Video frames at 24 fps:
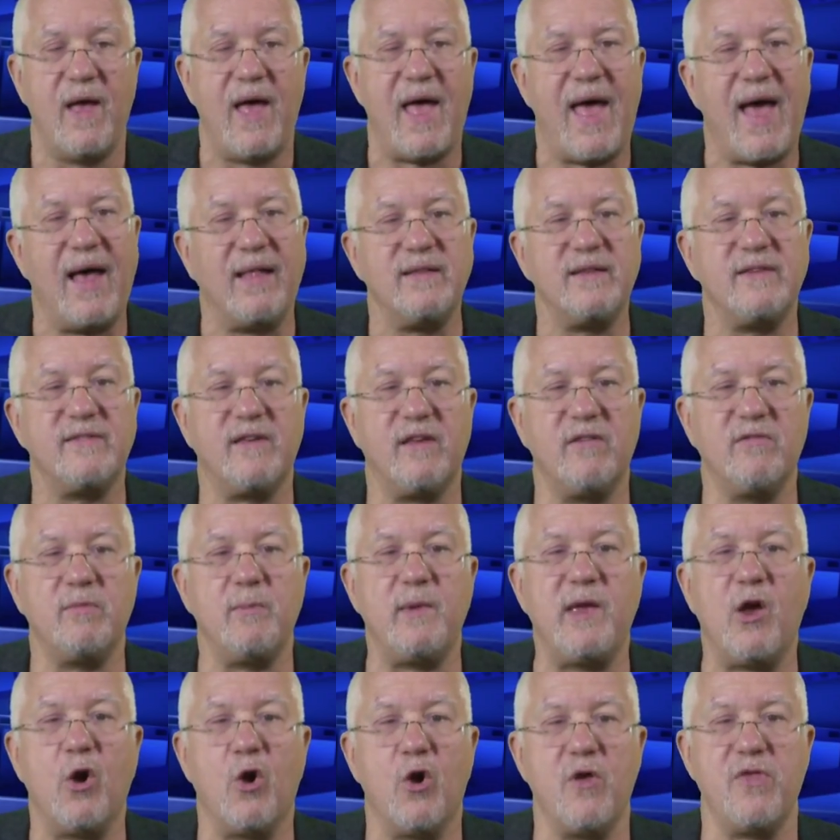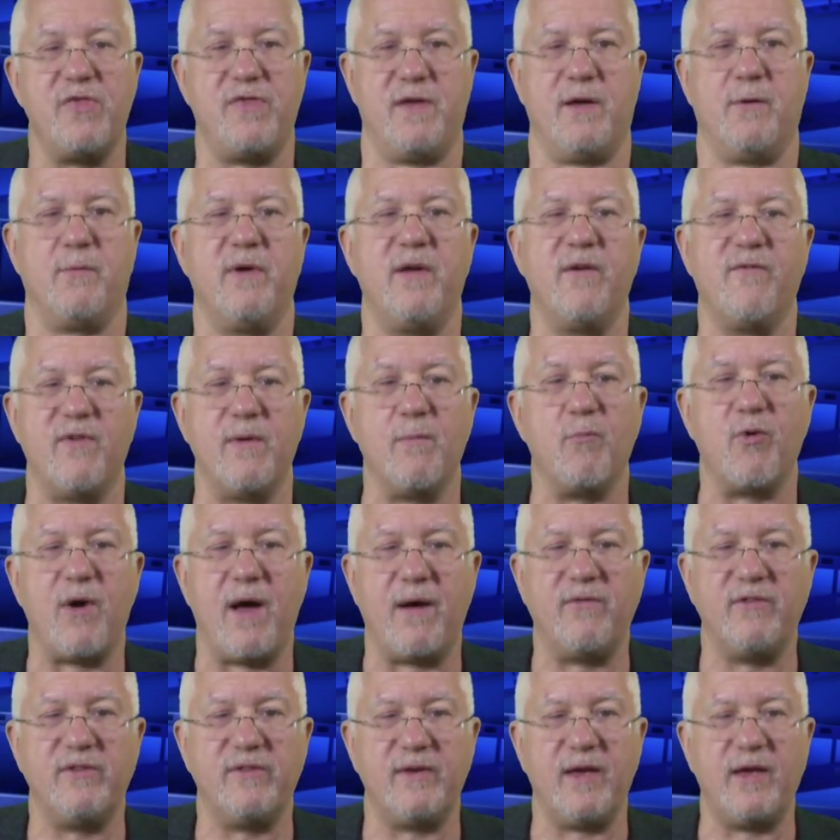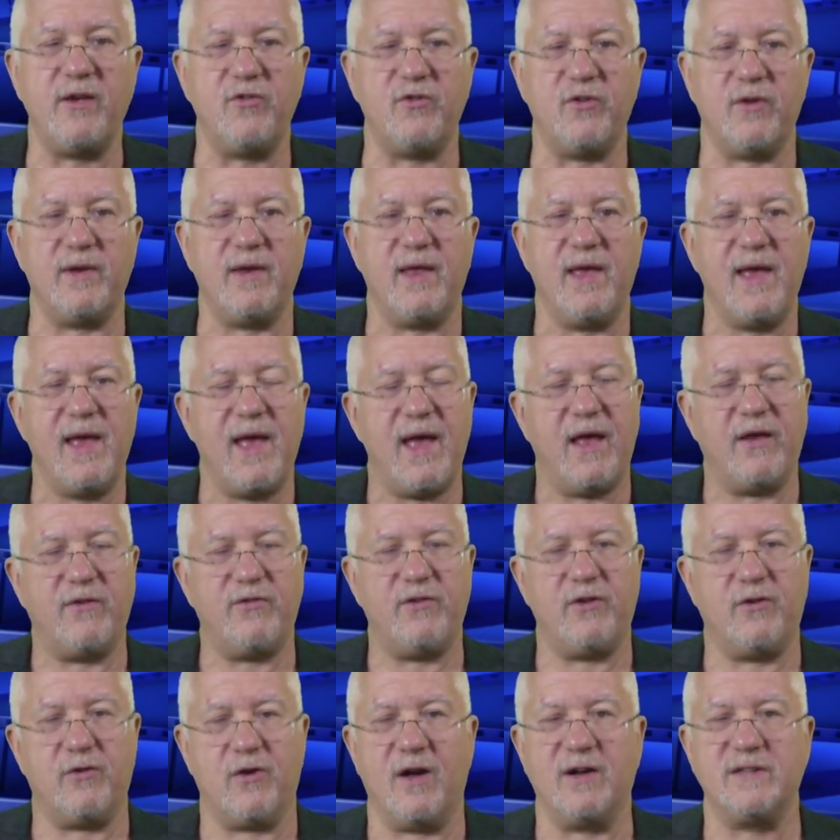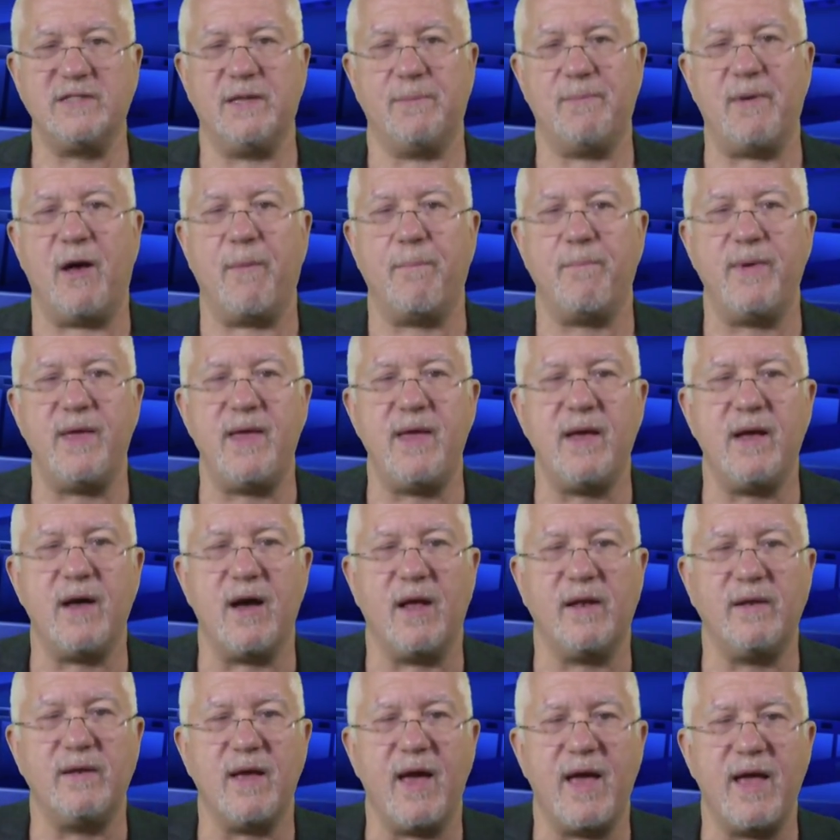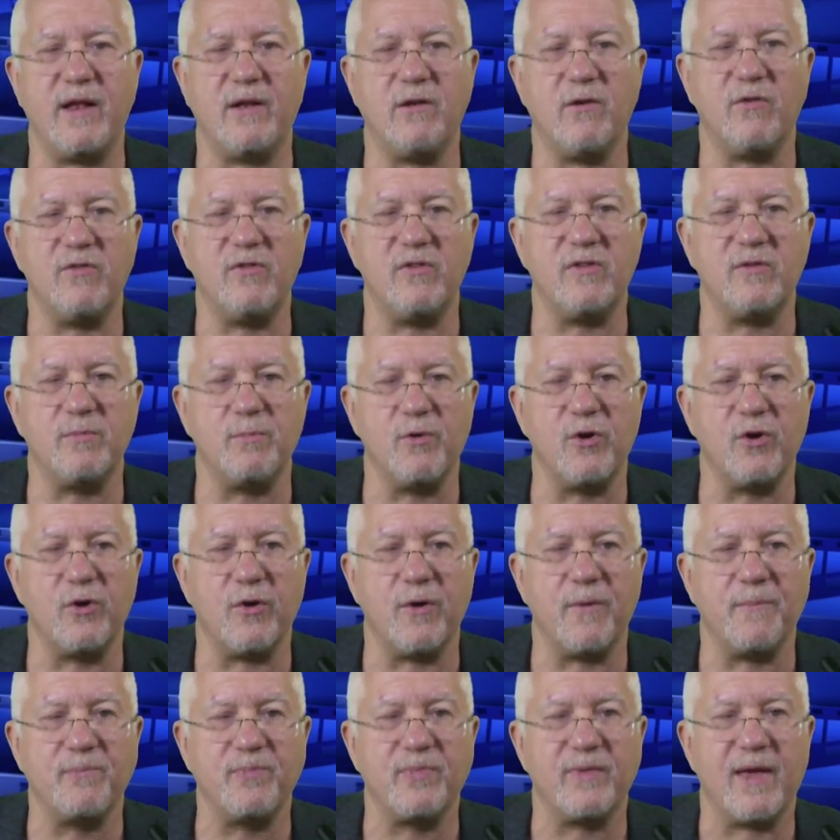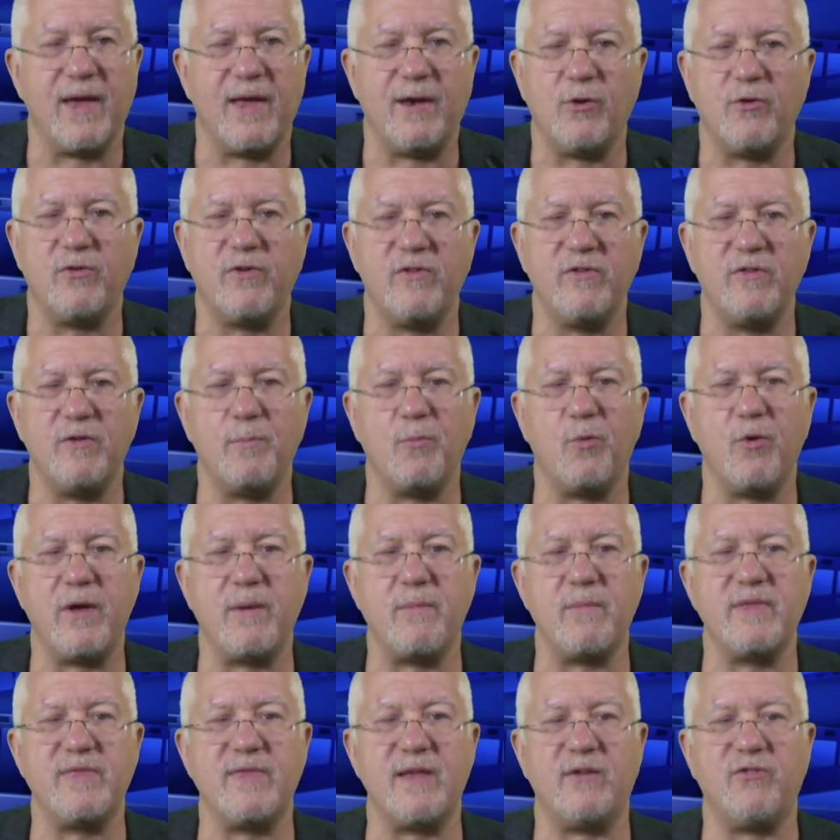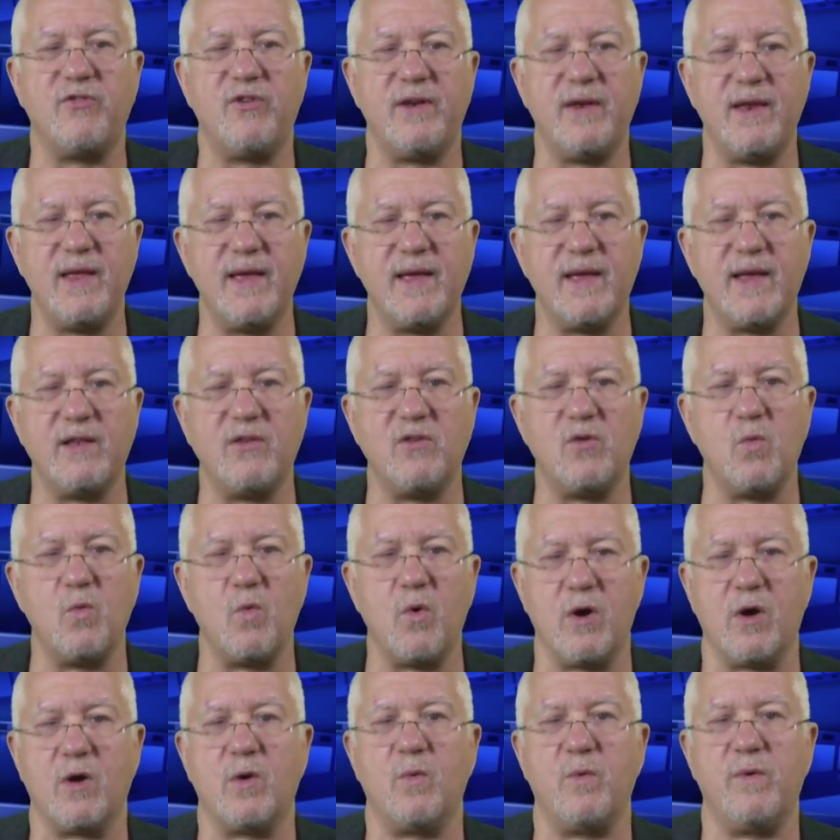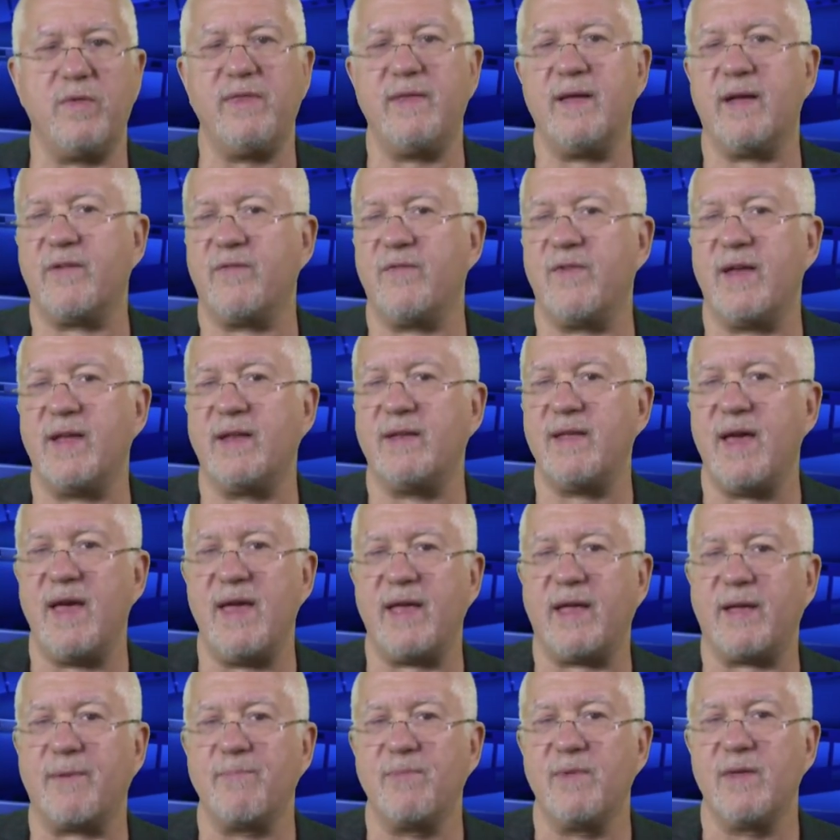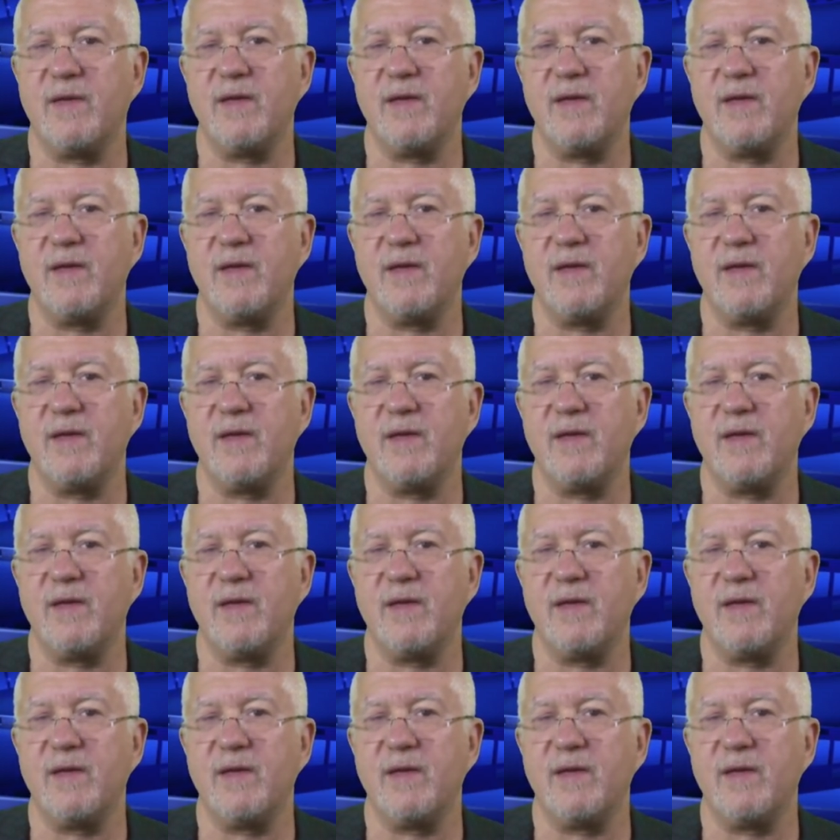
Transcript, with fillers: Alice gives me her theory of improvisation, and she talks about being on Diagnosis Murder and her disappointment that she didn't get to work with Dick Van Dyke.